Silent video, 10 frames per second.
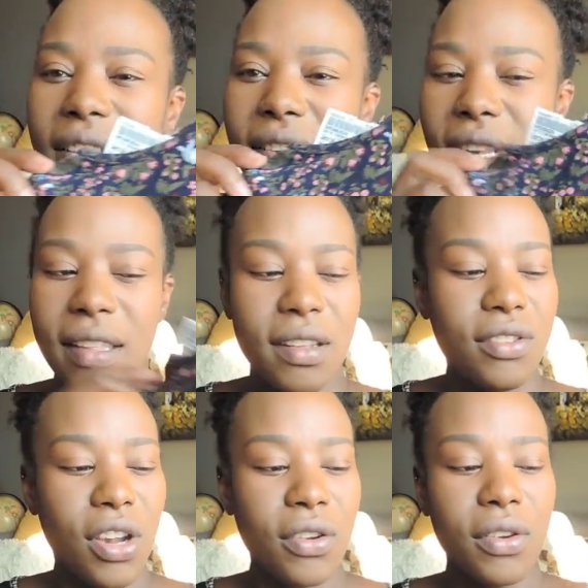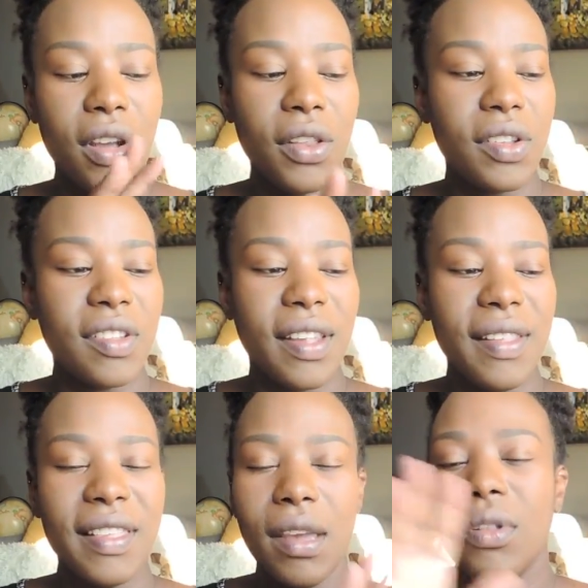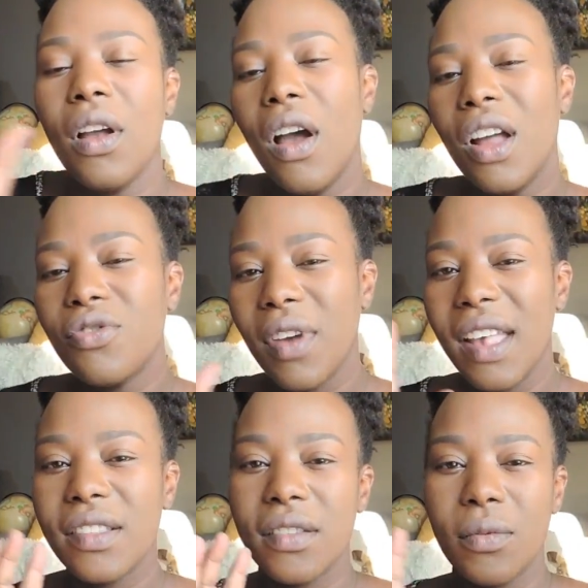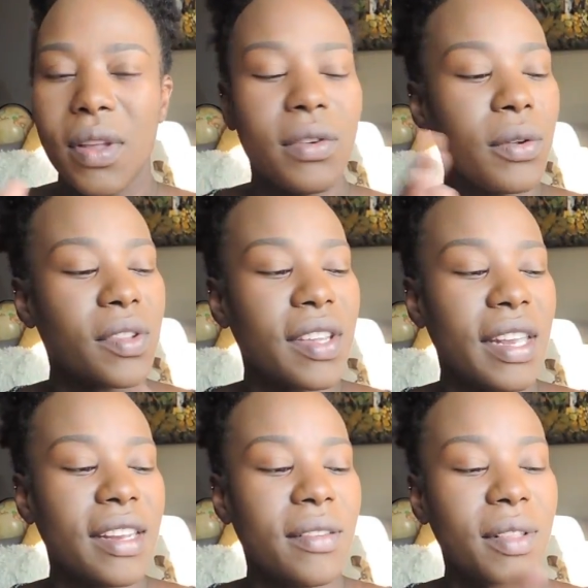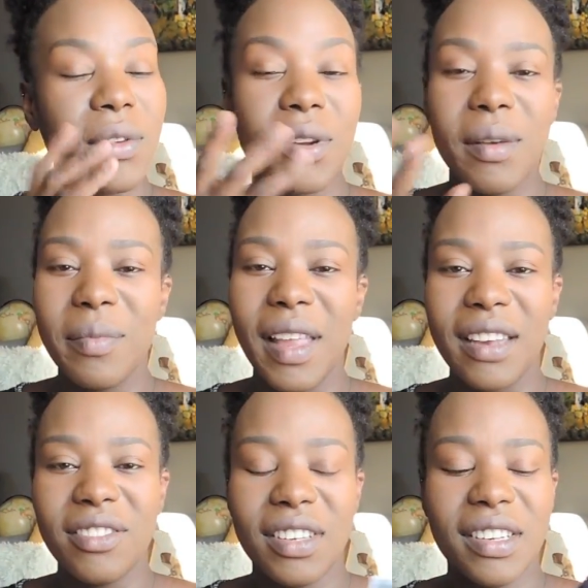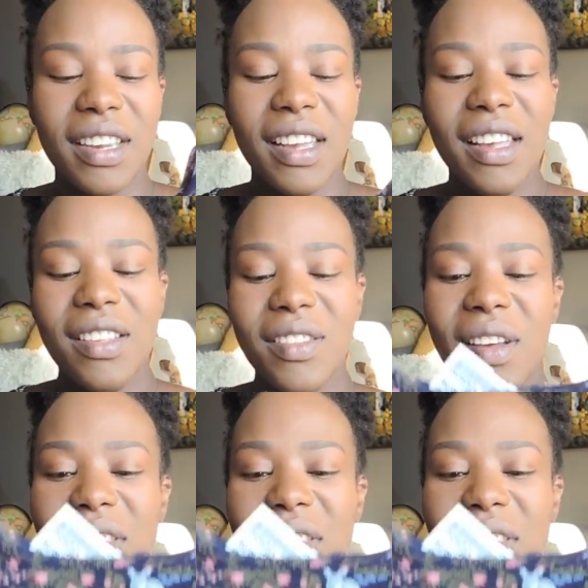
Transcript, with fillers: into like the darker colors because I think they will contrast with her skin, with her complexion. So